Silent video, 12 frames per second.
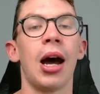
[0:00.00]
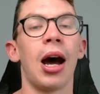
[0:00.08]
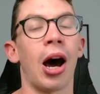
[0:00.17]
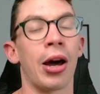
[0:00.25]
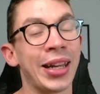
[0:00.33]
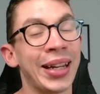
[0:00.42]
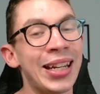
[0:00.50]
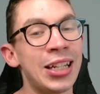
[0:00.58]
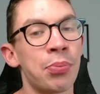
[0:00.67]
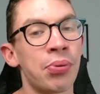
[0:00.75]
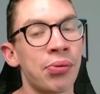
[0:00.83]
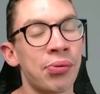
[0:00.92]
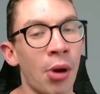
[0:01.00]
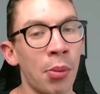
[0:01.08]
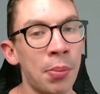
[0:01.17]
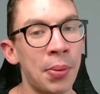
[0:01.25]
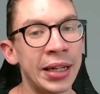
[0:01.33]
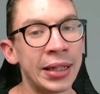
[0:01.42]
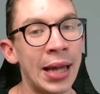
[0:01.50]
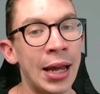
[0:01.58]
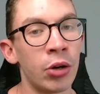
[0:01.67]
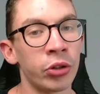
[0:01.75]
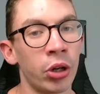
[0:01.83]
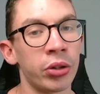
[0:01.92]
I think he's probably
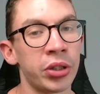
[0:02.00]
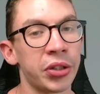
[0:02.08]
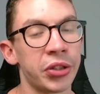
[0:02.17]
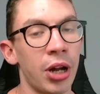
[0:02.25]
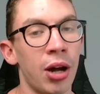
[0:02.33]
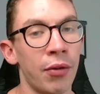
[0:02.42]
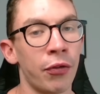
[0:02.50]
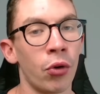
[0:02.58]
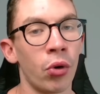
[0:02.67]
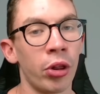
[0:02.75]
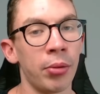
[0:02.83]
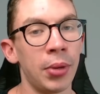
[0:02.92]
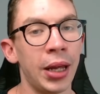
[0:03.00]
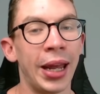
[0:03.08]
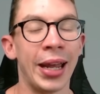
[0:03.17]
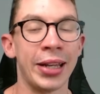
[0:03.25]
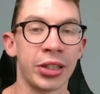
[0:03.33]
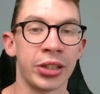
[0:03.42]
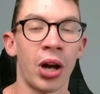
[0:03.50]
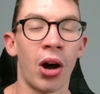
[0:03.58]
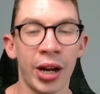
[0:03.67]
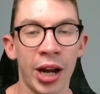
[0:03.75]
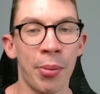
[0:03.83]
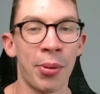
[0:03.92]
nailed on to start for them. It's a
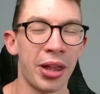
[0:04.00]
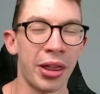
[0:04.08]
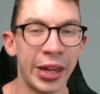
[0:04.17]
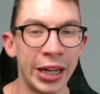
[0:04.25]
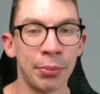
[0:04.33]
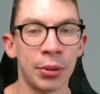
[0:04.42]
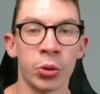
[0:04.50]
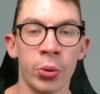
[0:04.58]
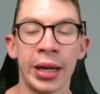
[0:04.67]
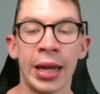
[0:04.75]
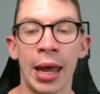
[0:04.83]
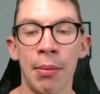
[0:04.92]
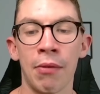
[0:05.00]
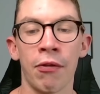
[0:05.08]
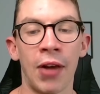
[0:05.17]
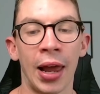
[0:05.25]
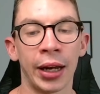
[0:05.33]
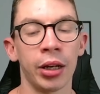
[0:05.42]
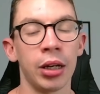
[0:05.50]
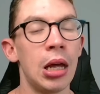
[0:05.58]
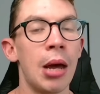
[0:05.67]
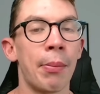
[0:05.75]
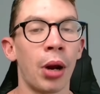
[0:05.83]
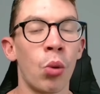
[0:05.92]
tie-up, I think, between him and Flecken,
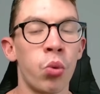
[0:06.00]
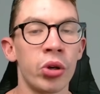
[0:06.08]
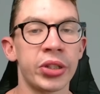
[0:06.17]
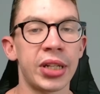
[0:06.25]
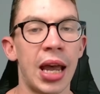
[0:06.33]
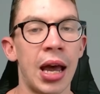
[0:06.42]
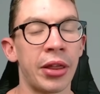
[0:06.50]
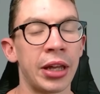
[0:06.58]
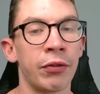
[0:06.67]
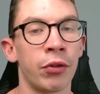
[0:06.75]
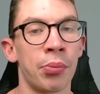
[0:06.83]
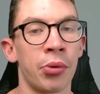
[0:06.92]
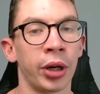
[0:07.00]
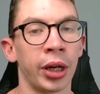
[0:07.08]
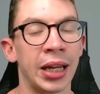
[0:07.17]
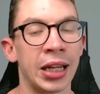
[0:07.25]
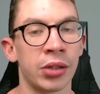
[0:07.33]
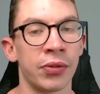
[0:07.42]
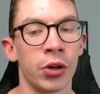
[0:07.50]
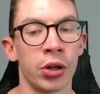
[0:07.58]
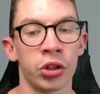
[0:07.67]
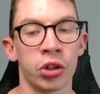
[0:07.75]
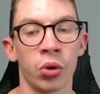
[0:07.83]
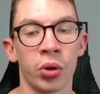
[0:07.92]
but I would say I think Verbruggen is
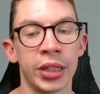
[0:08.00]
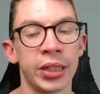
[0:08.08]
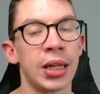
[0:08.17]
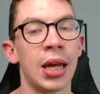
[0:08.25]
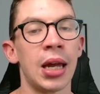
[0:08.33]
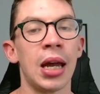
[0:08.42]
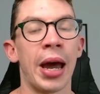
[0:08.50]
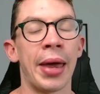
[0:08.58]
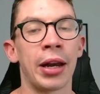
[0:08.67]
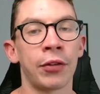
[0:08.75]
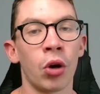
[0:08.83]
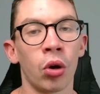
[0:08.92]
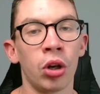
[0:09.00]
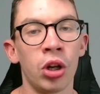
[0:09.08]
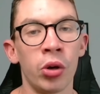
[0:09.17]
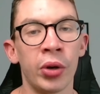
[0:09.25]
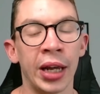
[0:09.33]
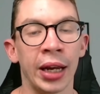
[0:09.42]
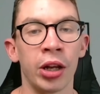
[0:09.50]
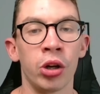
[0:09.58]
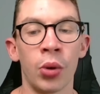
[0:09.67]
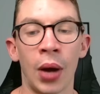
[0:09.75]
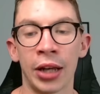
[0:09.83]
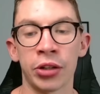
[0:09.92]
first choice. And then I've got Lunin, who
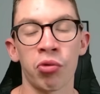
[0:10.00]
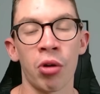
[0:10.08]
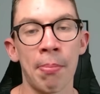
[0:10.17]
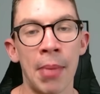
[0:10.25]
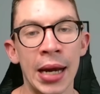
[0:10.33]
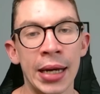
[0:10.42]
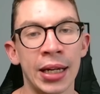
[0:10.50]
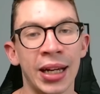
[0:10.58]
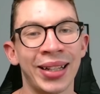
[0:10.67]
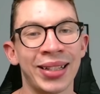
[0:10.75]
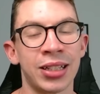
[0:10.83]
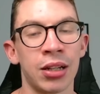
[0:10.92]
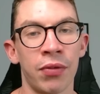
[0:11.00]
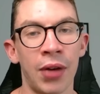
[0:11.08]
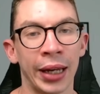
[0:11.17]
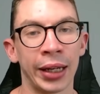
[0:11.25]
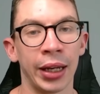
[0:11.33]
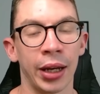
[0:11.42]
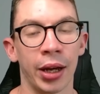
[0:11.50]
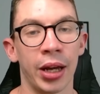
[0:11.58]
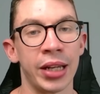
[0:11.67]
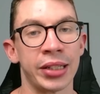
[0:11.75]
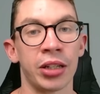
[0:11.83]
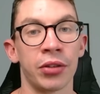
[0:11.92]
has Romania and Slovakia
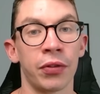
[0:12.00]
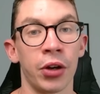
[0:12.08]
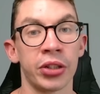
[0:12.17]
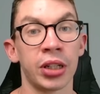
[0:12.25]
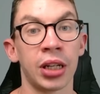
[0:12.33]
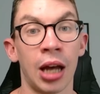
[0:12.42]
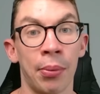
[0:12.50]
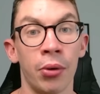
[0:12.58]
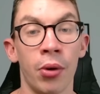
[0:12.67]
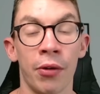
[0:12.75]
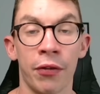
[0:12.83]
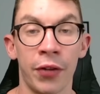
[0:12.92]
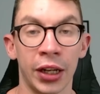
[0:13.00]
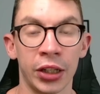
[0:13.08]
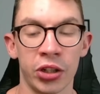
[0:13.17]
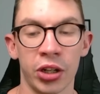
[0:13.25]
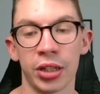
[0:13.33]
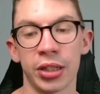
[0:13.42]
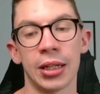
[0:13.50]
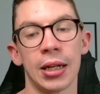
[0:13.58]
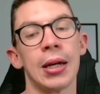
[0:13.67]
as his first couple of fixtures.